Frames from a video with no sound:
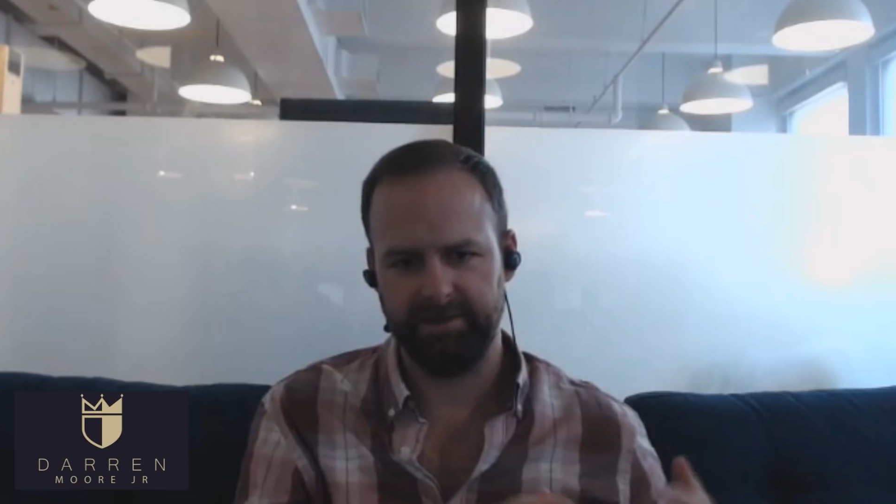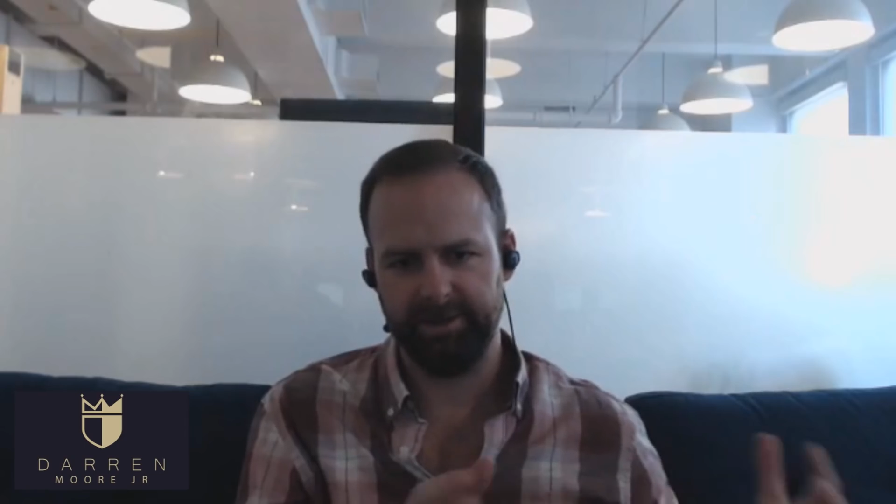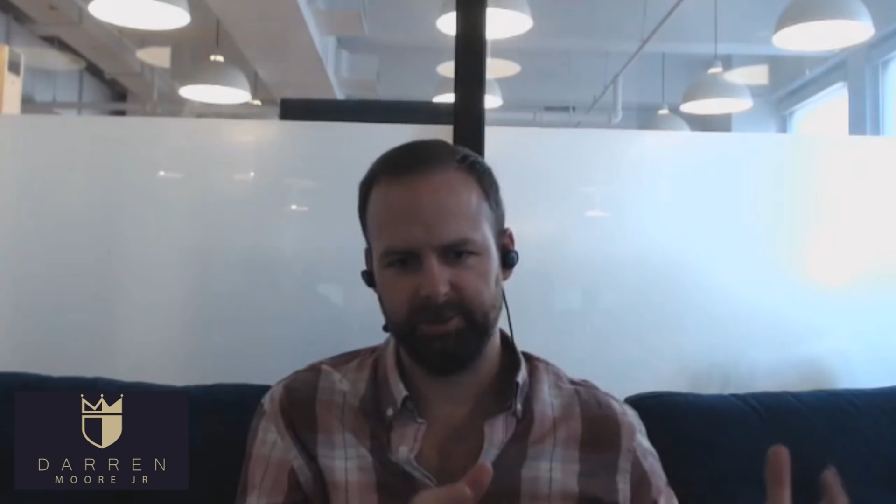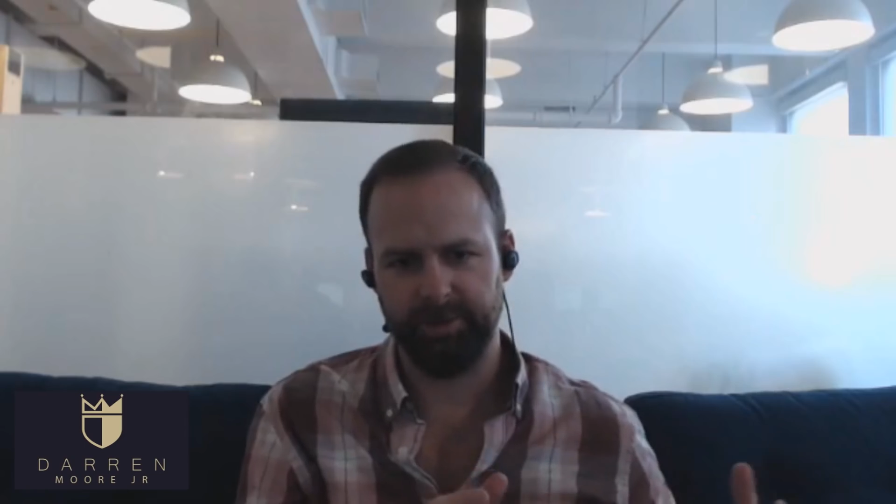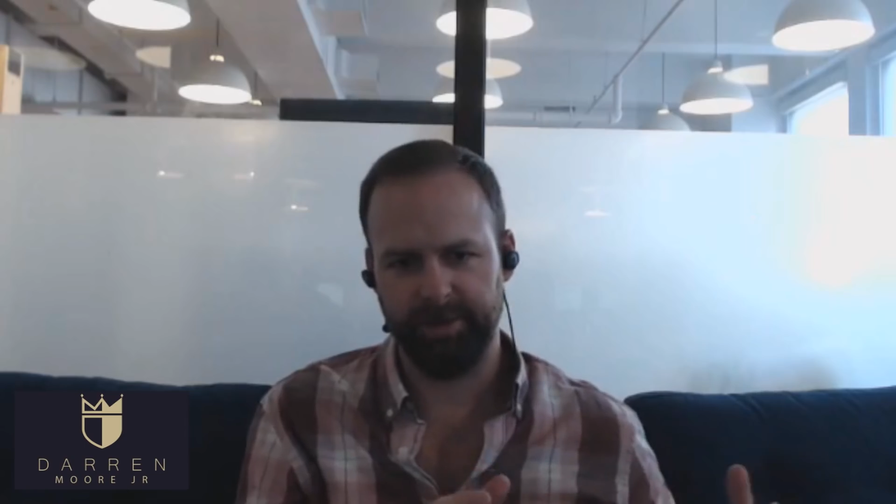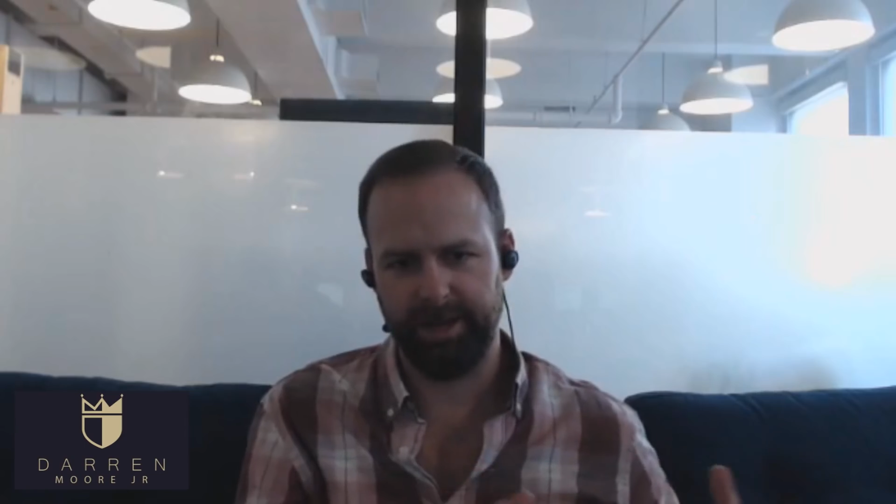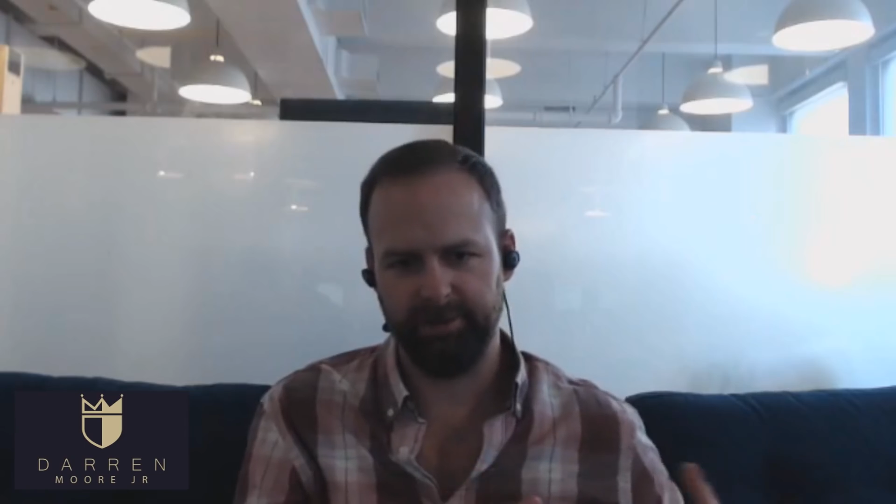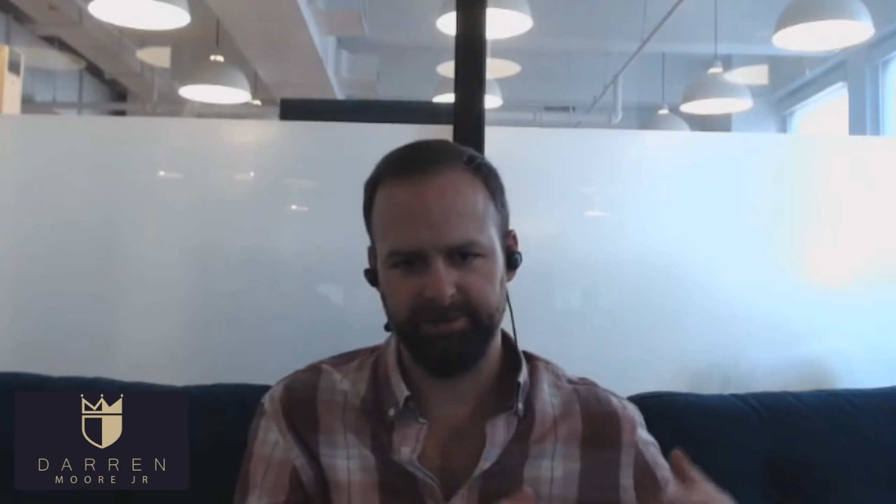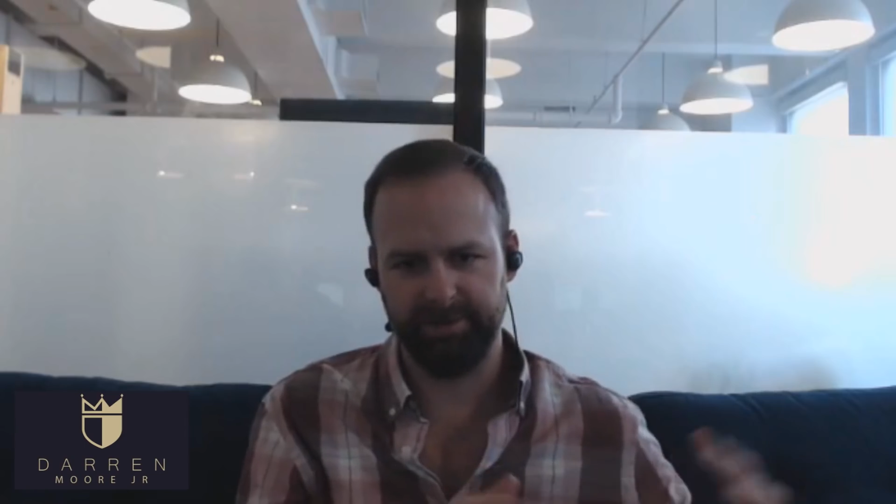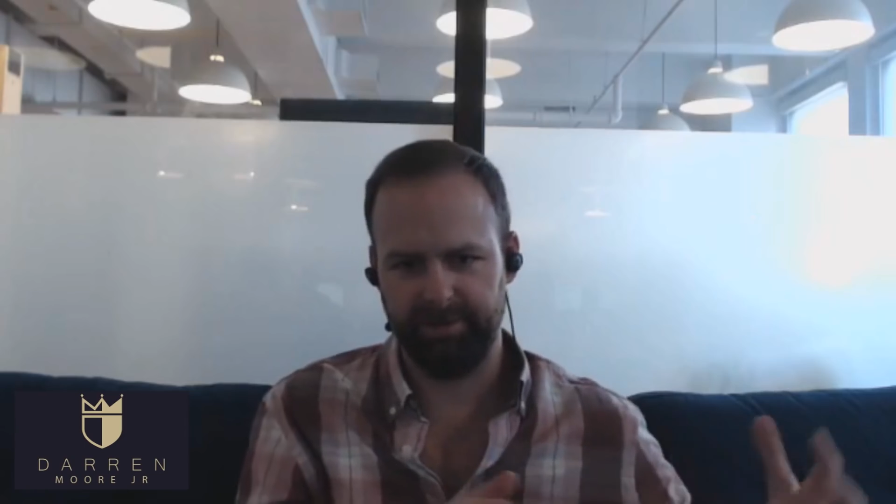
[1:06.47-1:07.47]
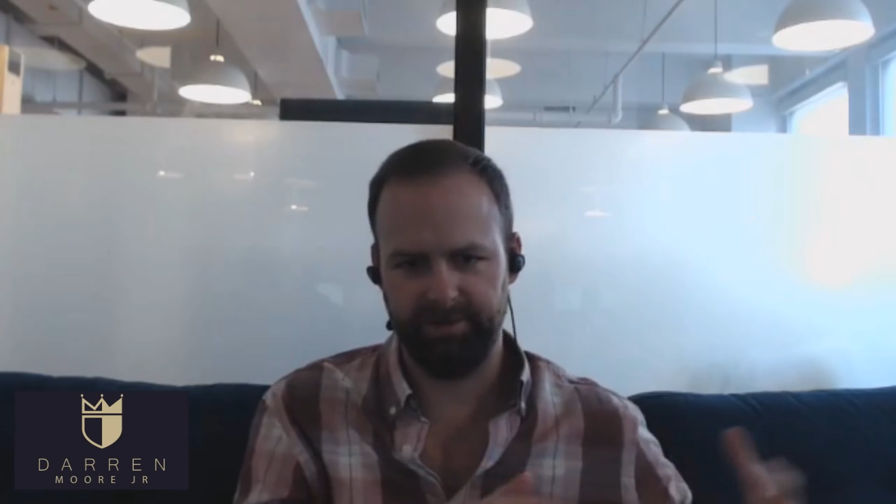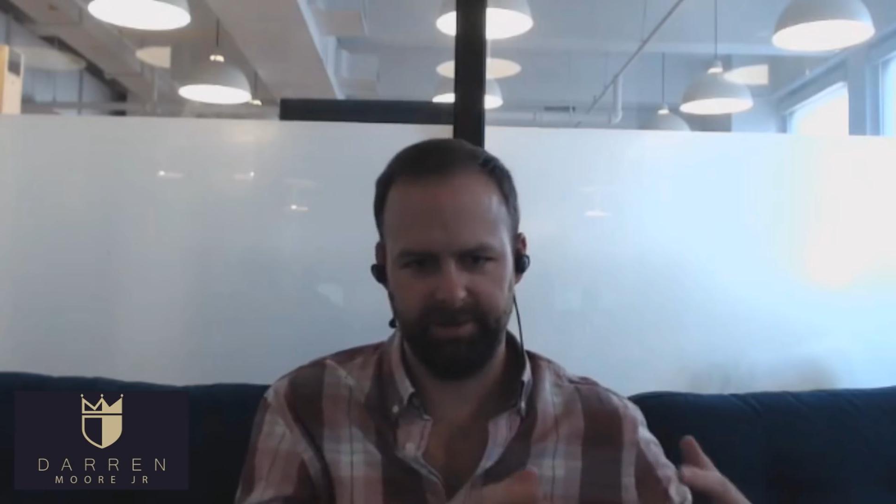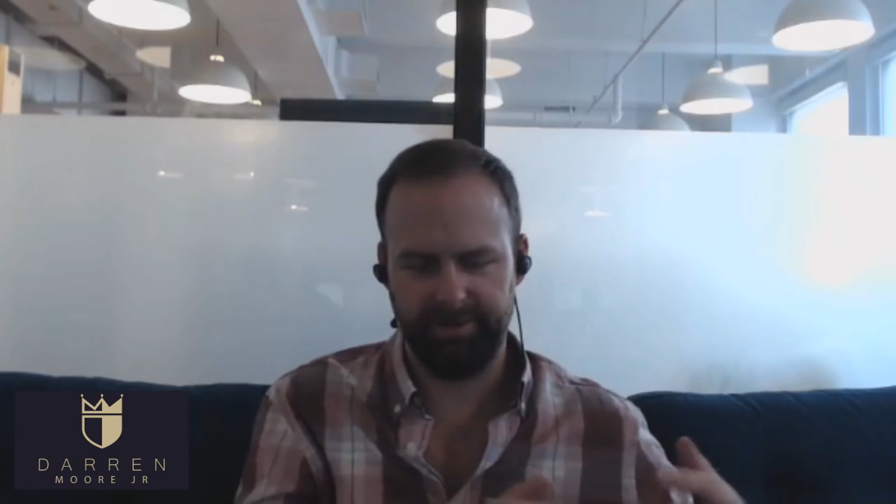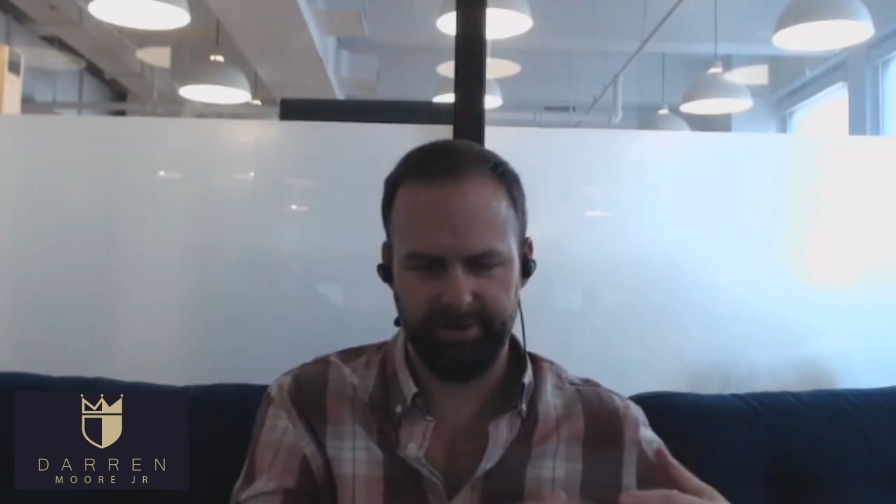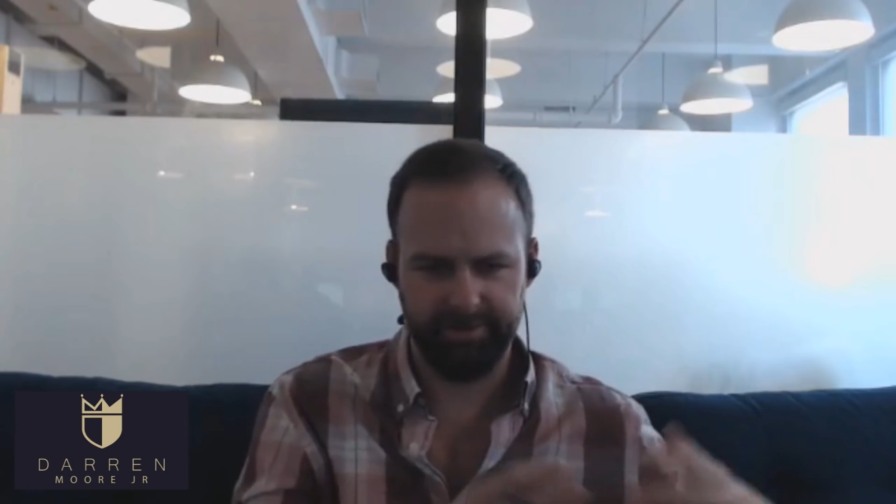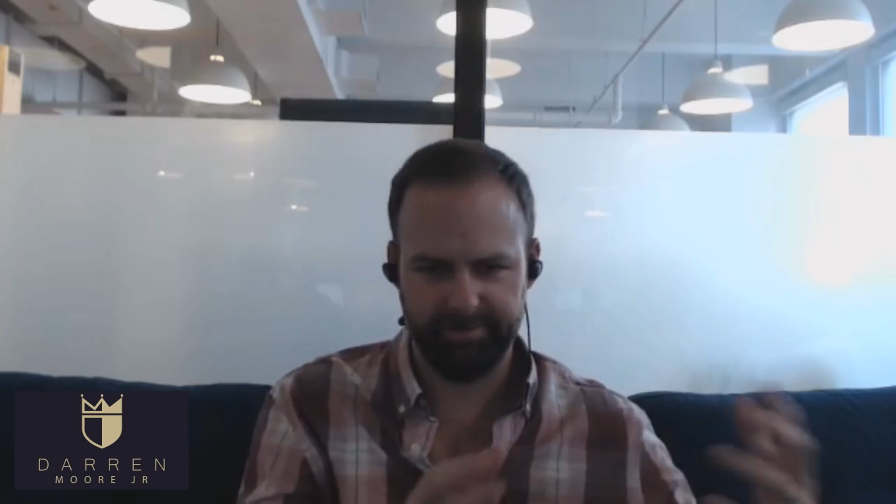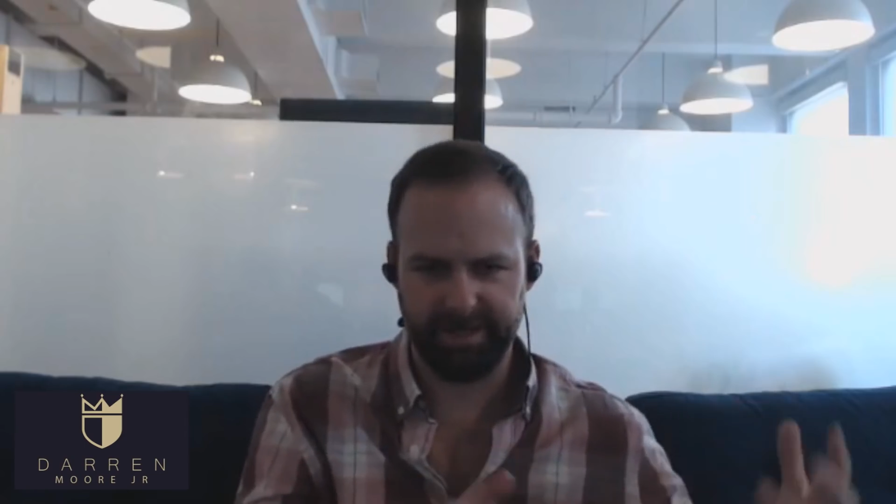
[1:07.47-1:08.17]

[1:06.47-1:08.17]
that these were announced and that the